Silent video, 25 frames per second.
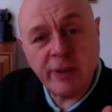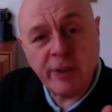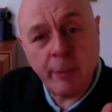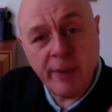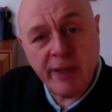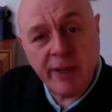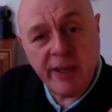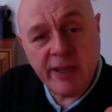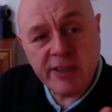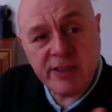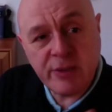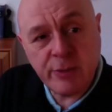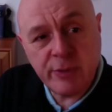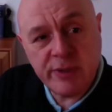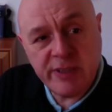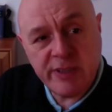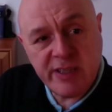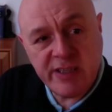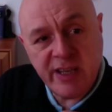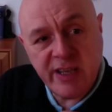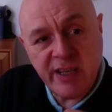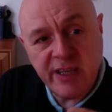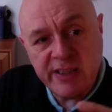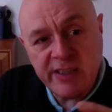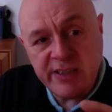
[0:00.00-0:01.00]
I mean, as Chris has
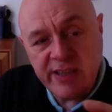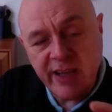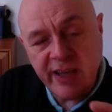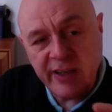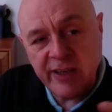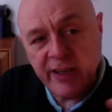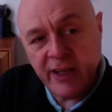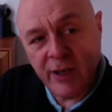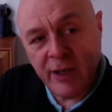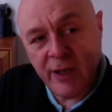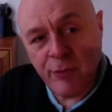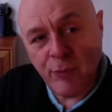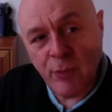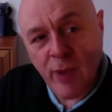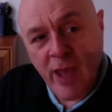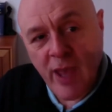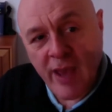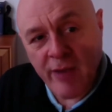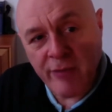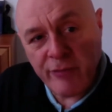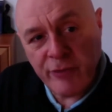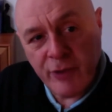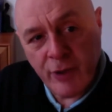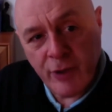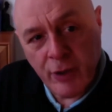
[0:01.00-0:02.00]
said, it's ideal if we
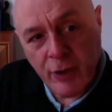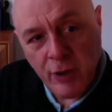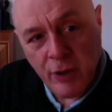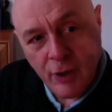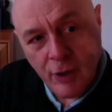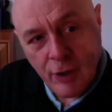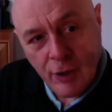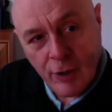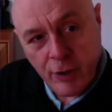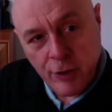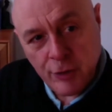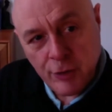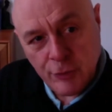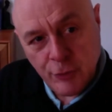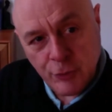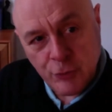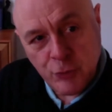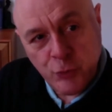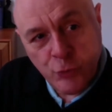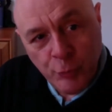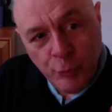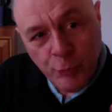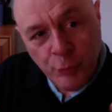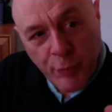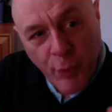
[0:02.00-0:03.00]
have the
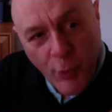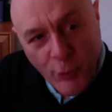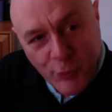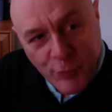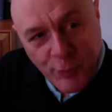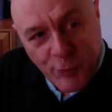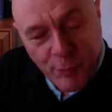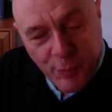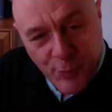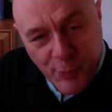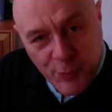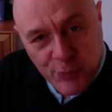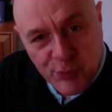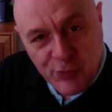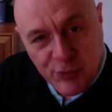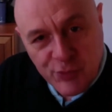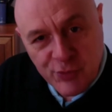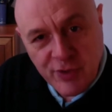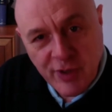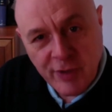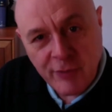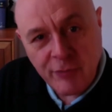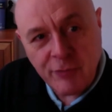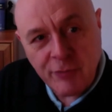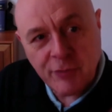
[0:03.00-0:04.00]
two-pronged approach,
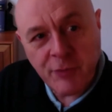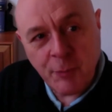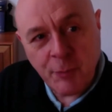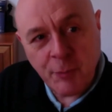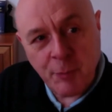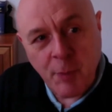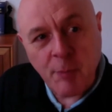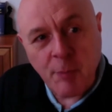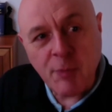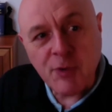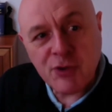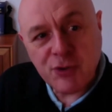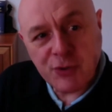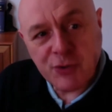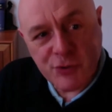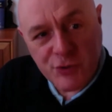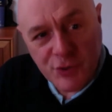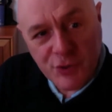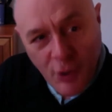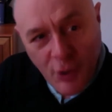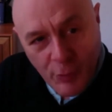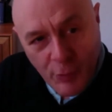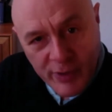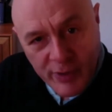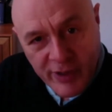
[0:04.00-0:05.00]
if the publishers
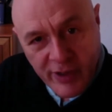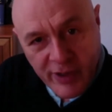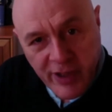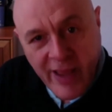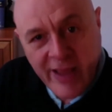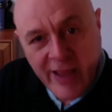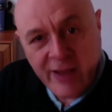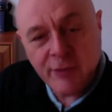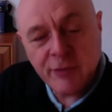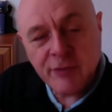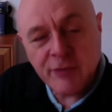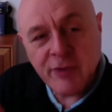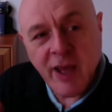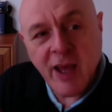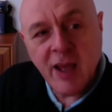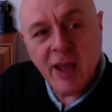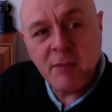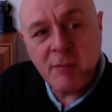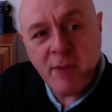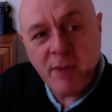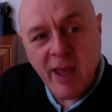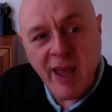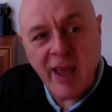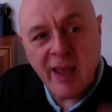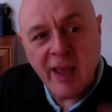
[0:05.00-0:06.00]
know it ahead of
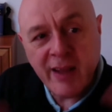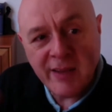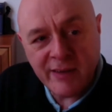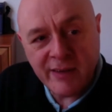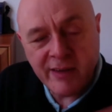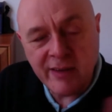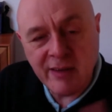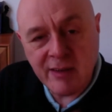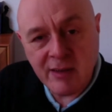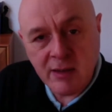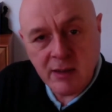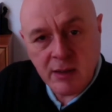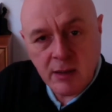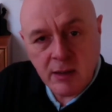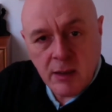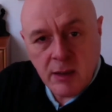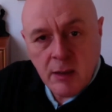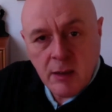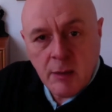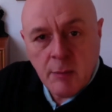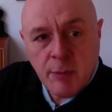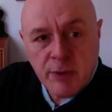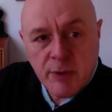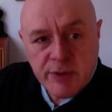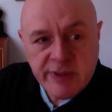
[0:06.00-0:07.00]
time and.
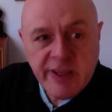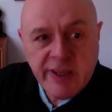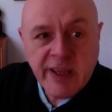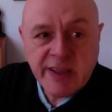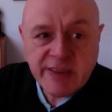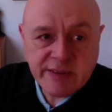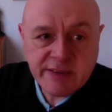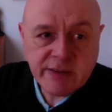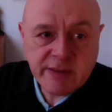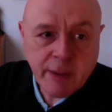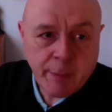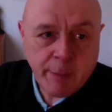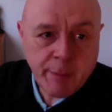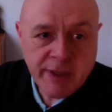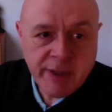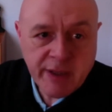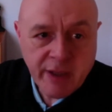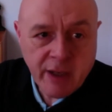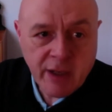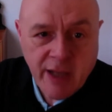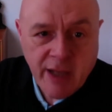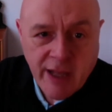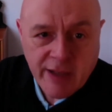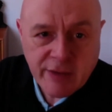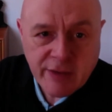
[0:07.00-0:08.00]
But yes, I mean, the
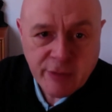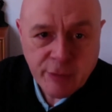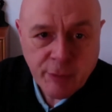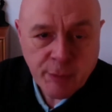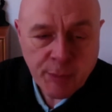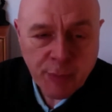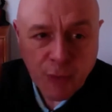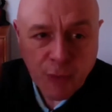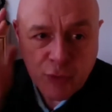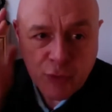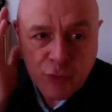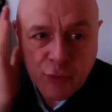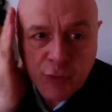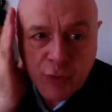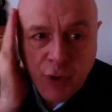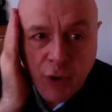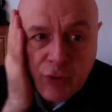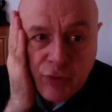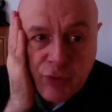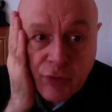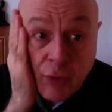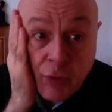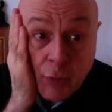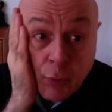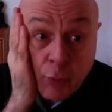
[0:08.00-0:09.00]
latter approach would
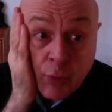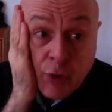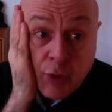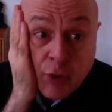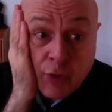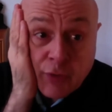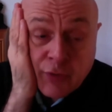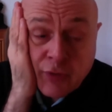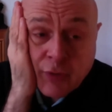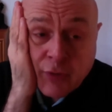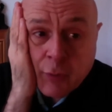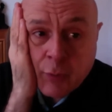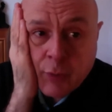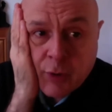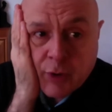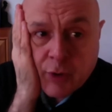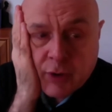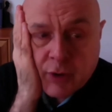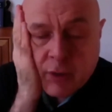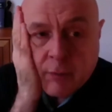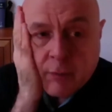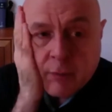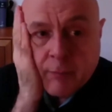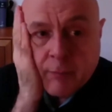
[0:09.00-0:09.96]
also work.